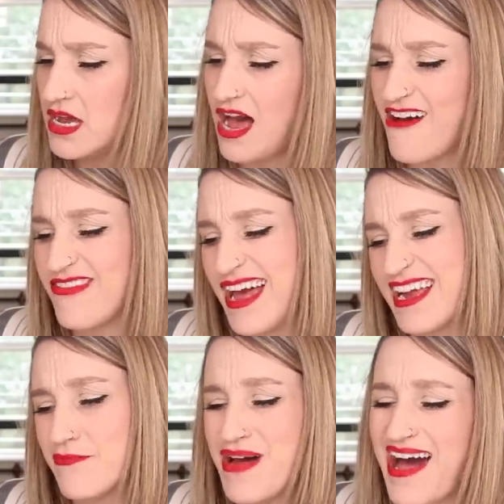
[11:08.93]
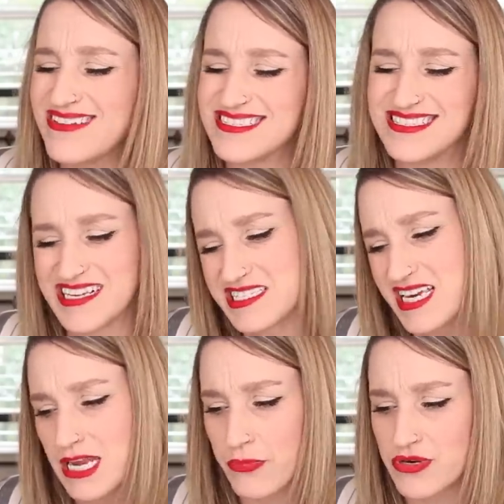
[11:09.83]
of like about
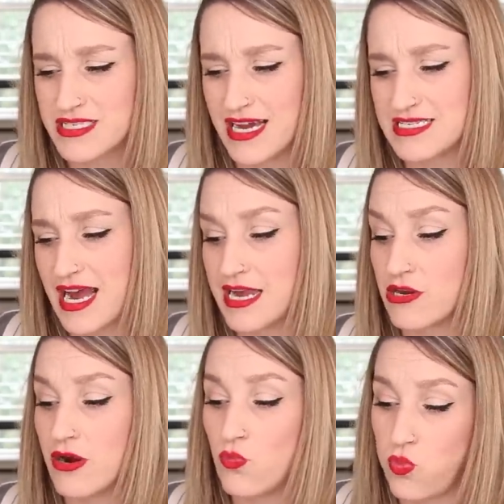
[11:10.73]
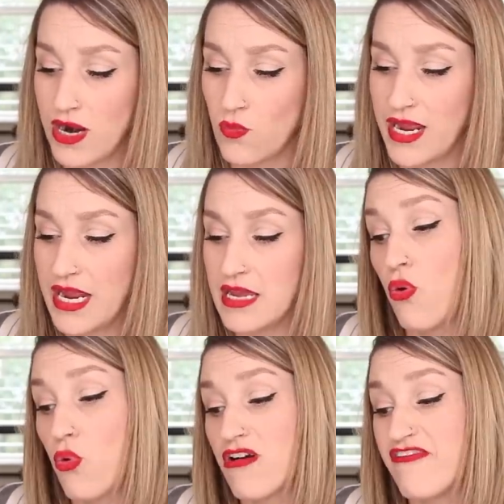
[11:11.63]
16% either at one week
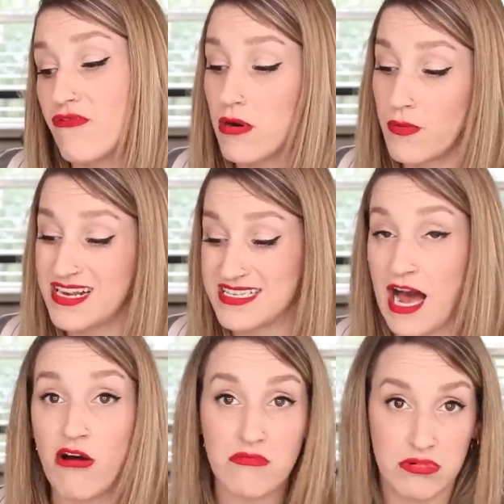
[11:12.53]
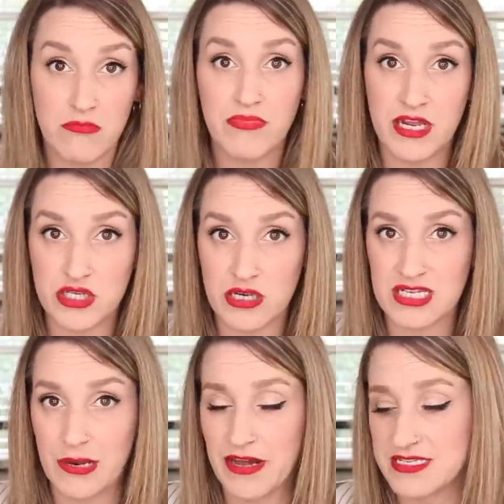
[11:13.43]
or four weeks out, each of those
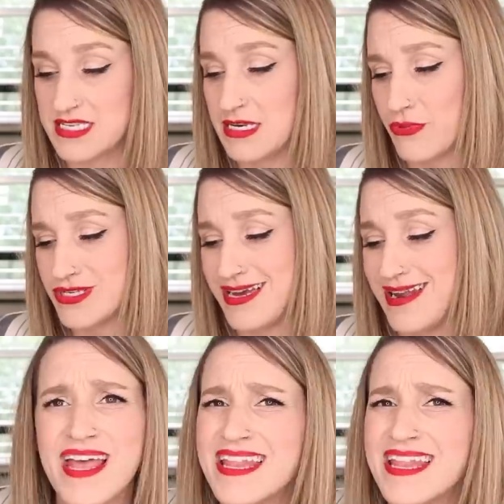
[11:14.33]
at about 16%.